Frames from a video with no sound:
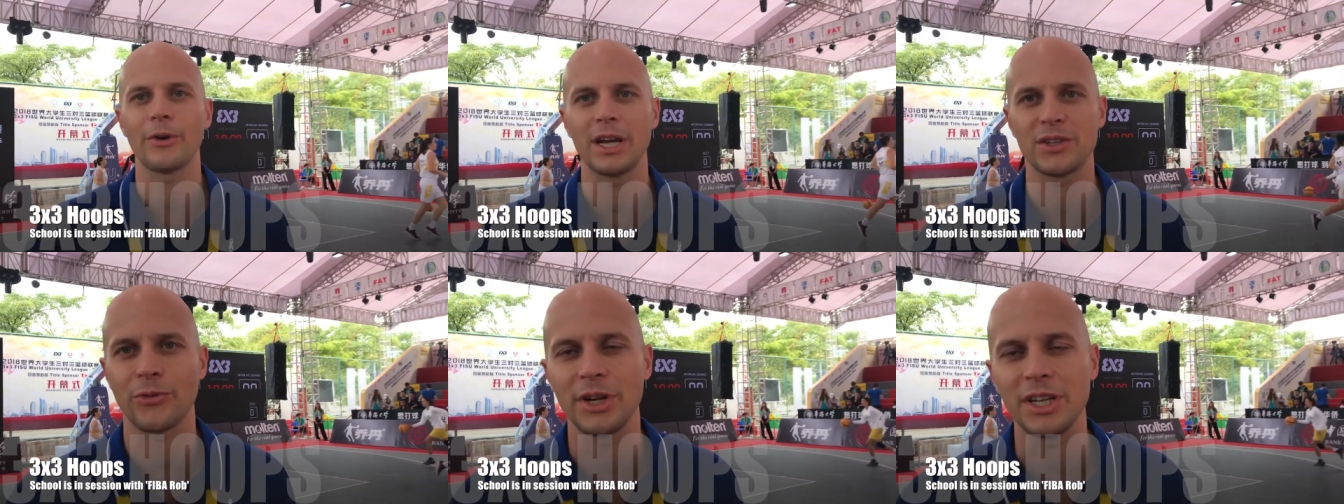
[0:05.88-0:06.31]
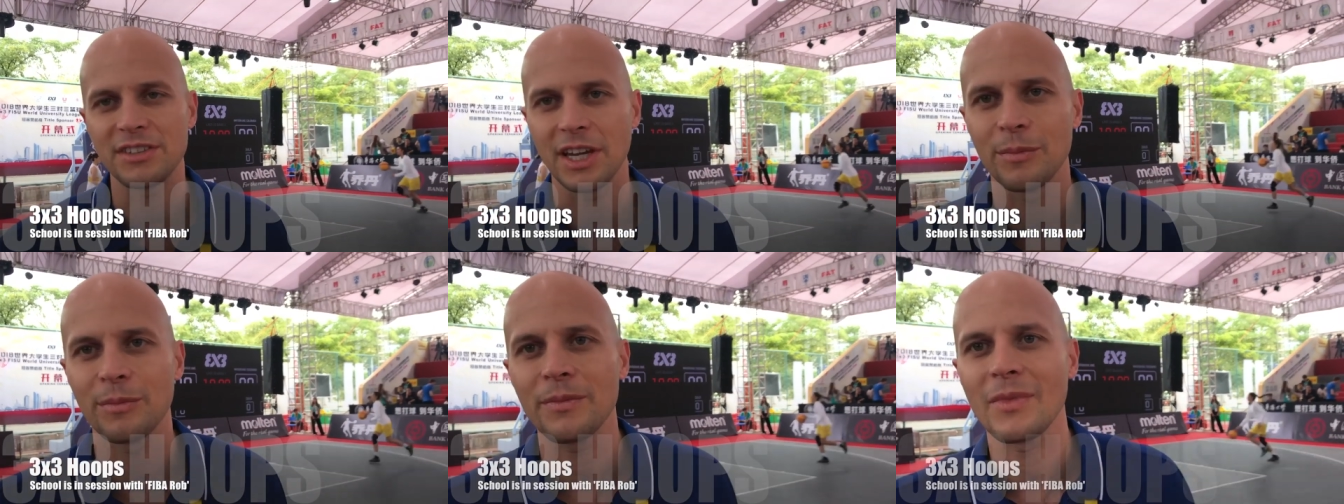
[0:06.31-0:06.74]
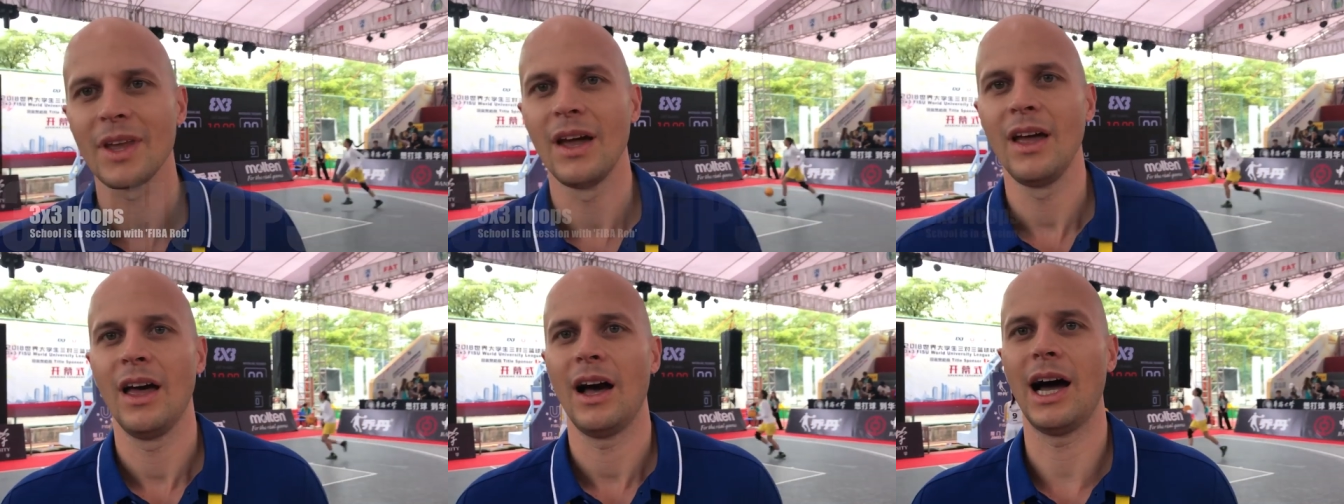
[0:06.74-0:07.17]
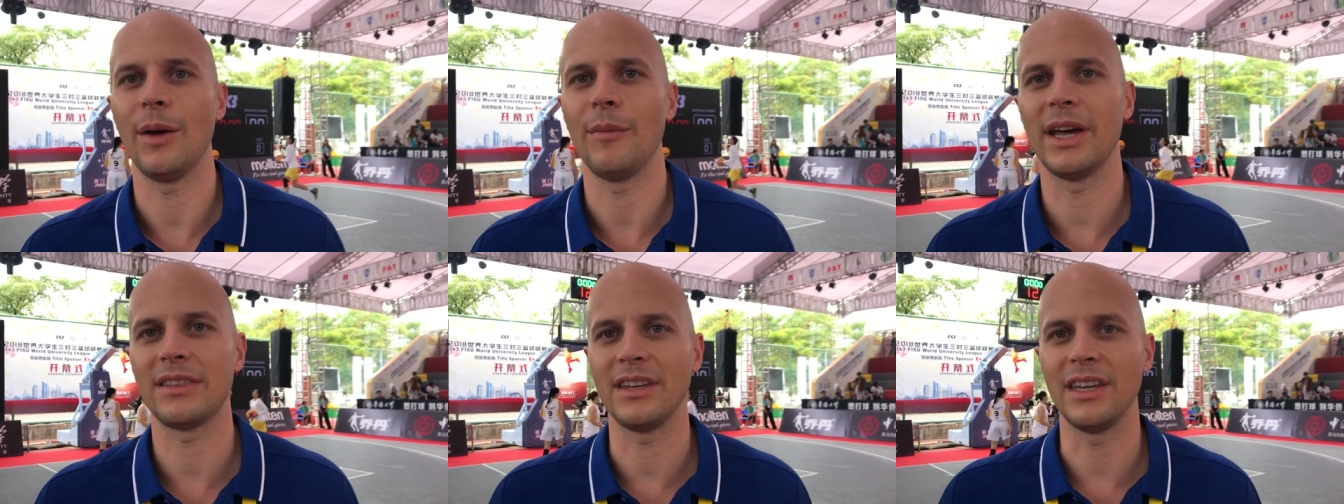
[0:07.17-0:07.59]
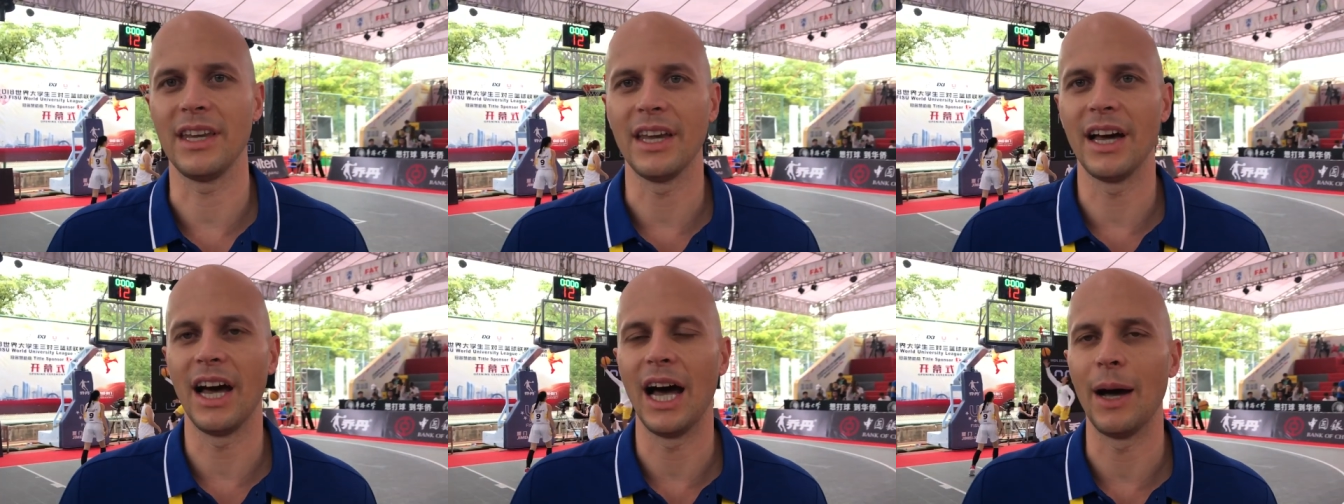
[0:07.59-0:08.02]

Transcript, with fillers: 3x3 team. I'm at the